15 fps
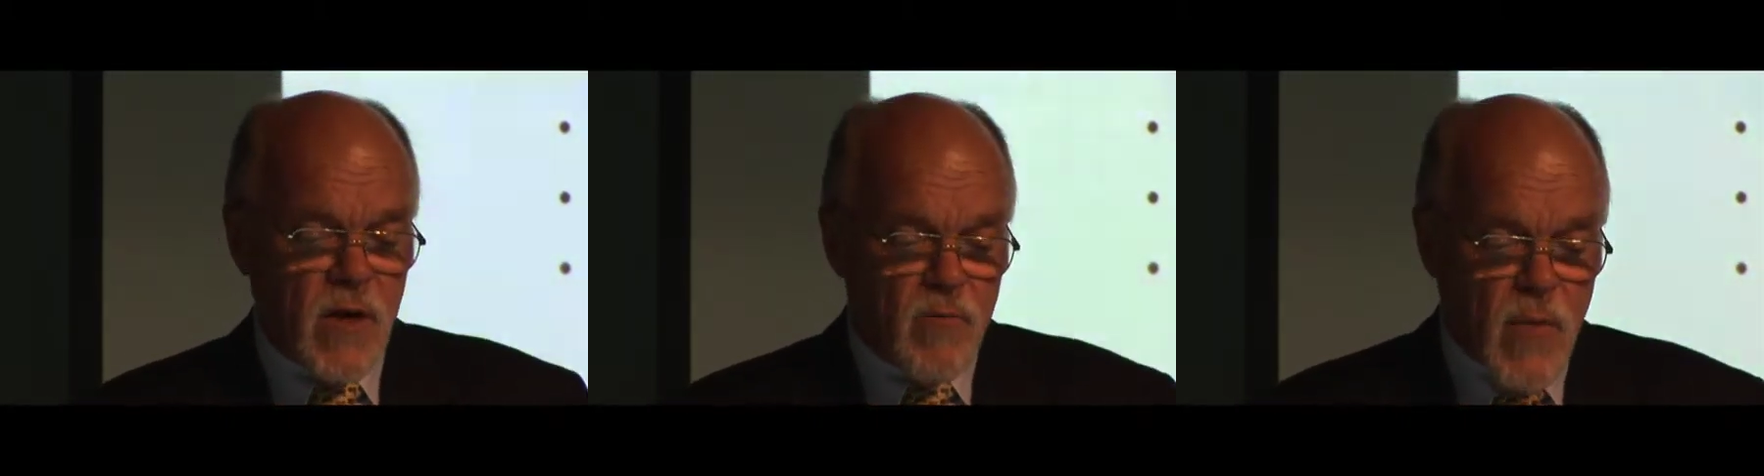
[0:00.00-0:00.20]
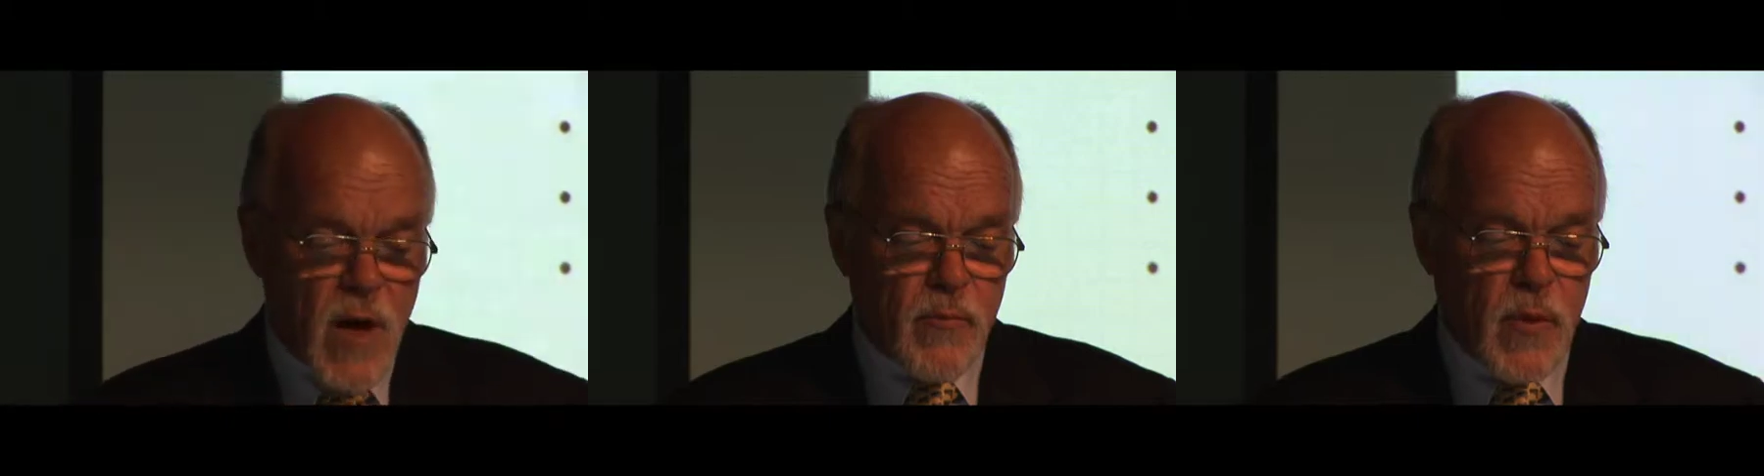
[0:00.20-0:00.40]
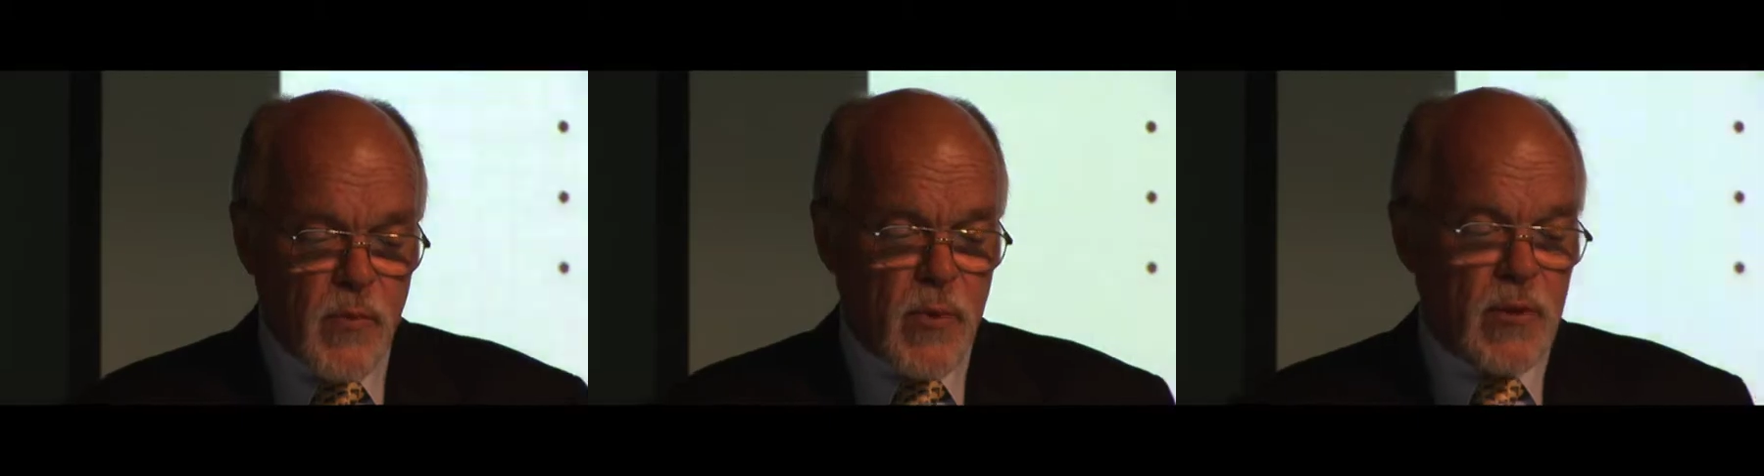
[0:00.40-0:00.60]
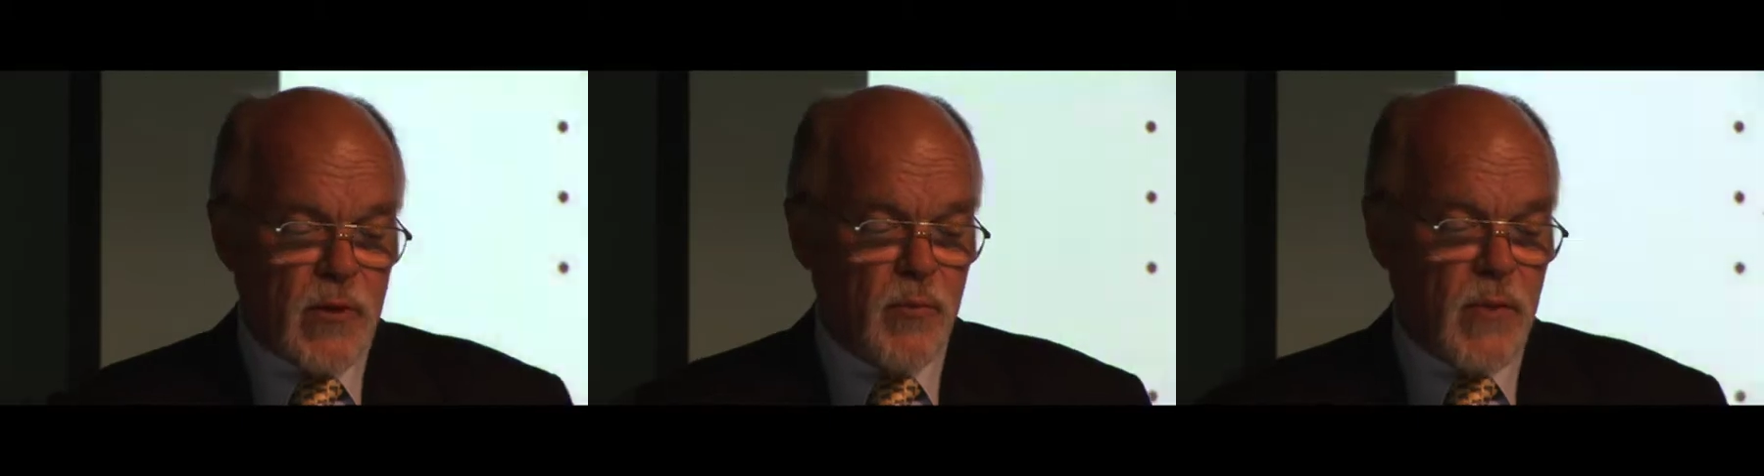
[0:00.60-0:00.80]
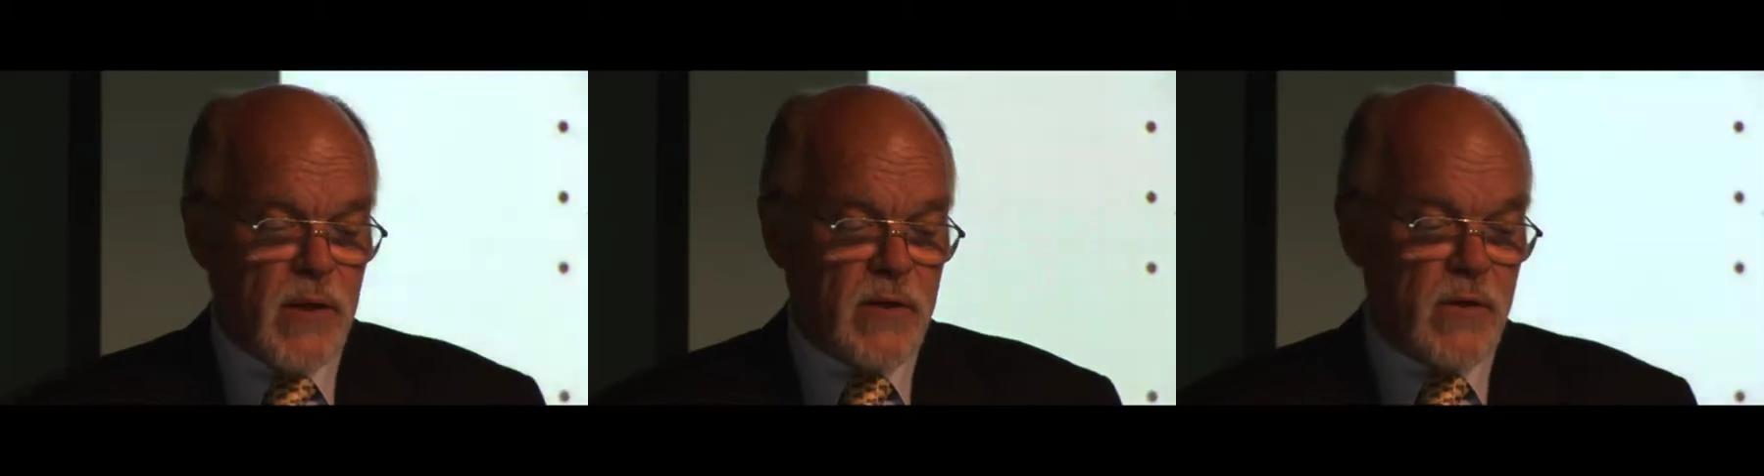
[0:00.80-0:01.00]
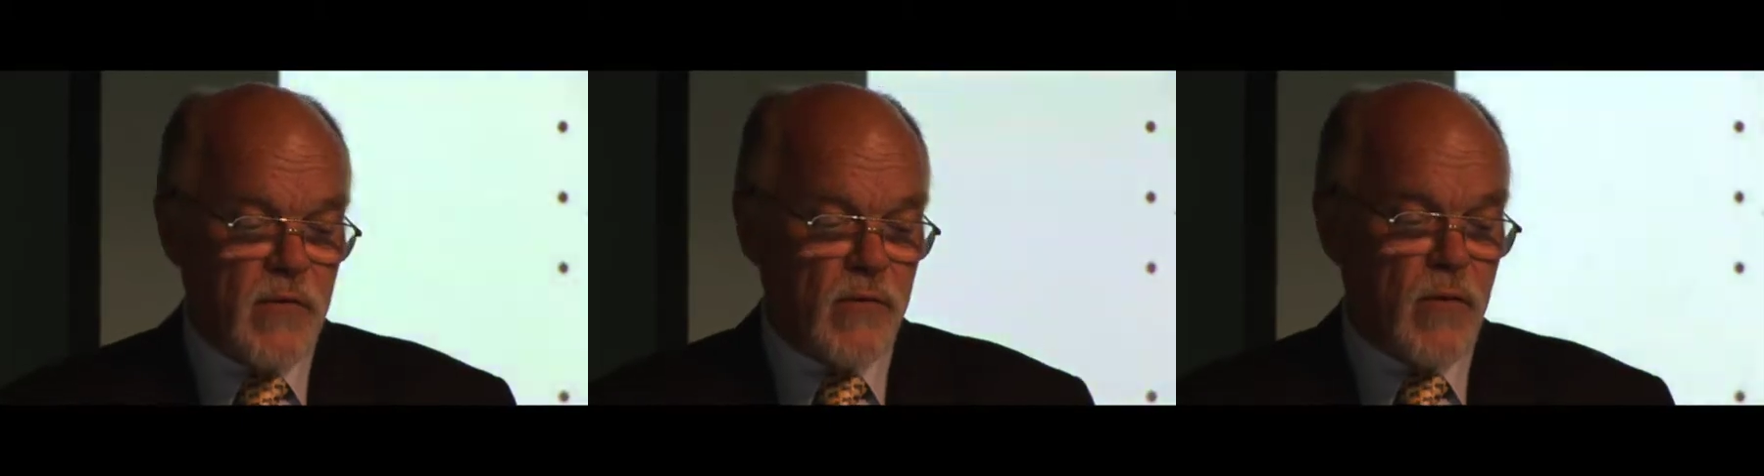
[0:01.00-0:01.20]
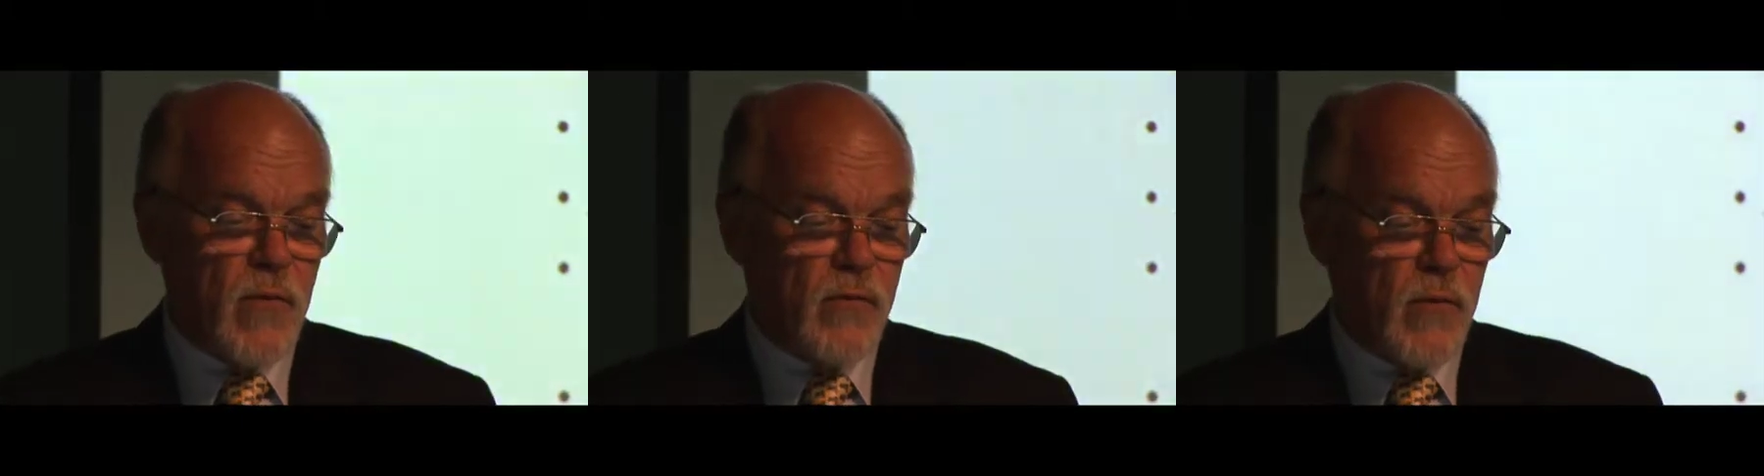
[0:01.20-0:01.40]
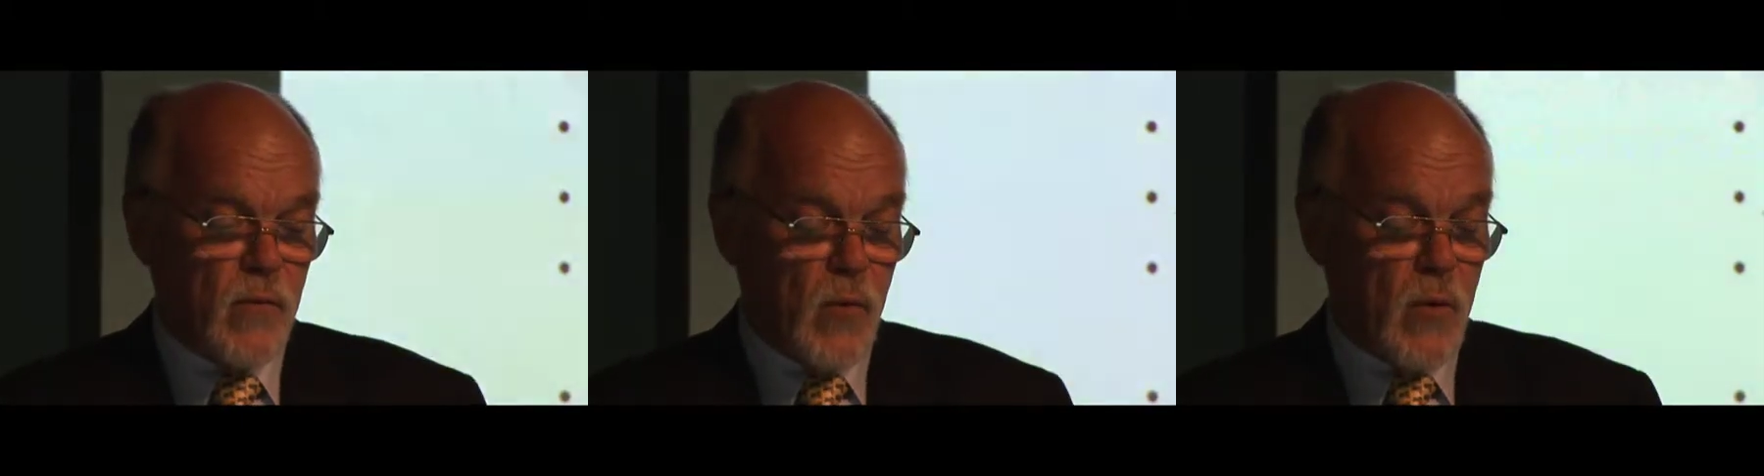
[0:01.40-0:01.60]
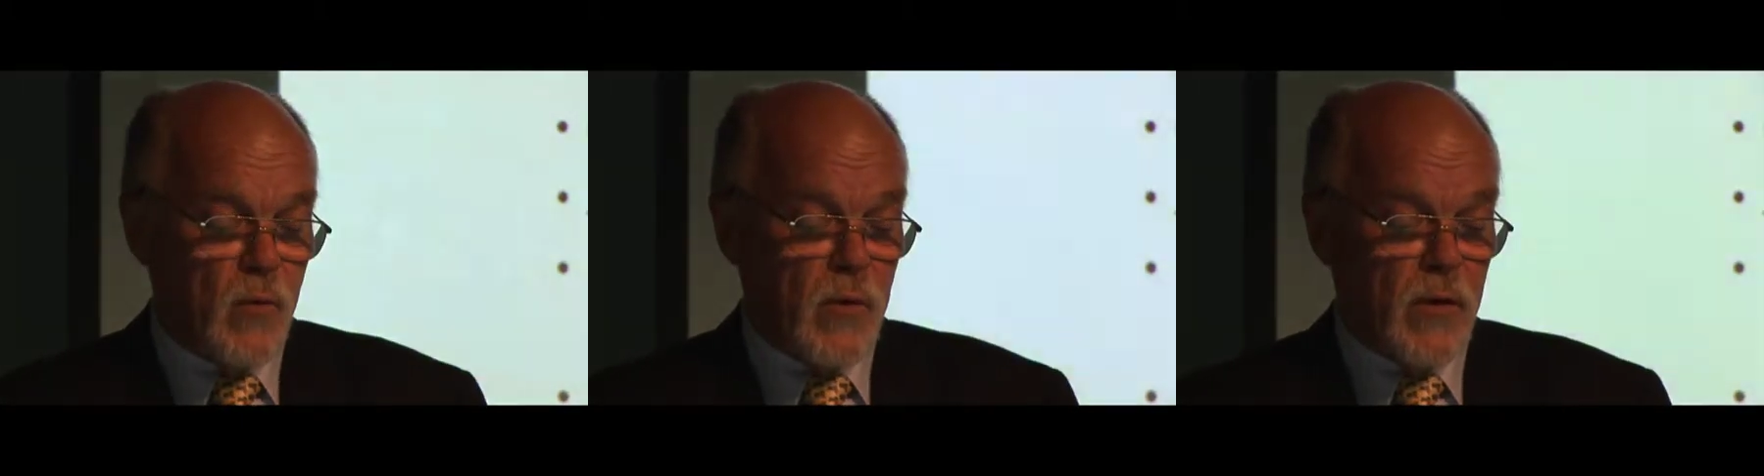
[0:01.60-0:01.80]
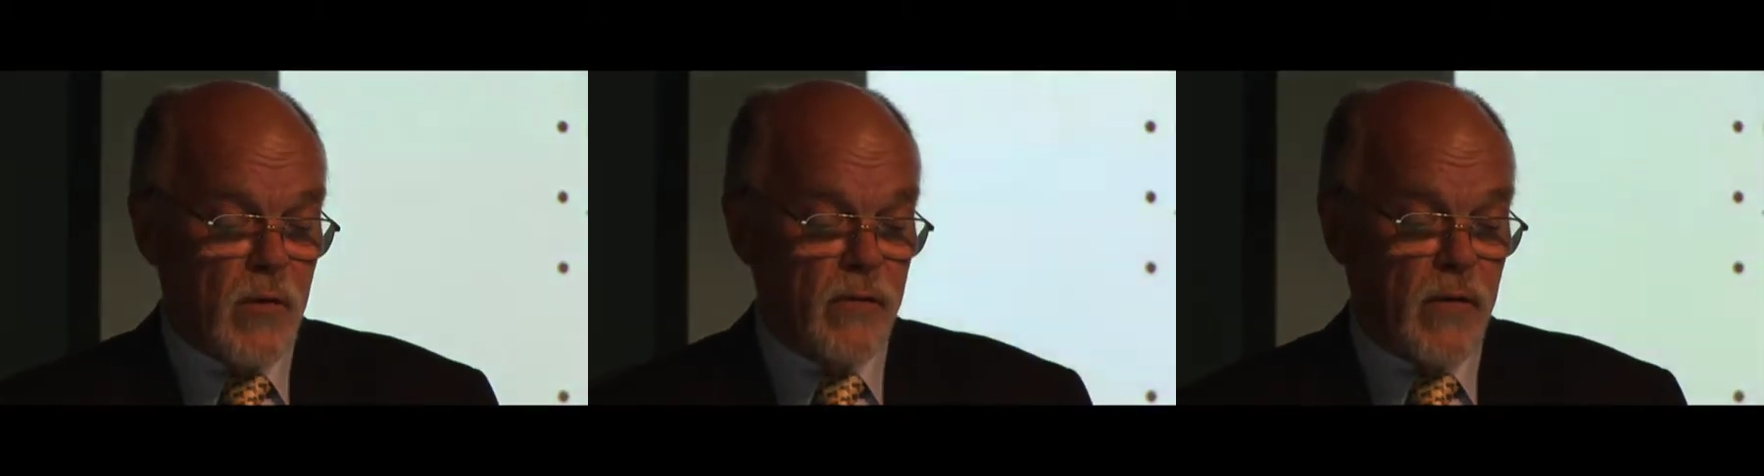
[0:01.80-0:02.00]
might be a little bit difficult from what we were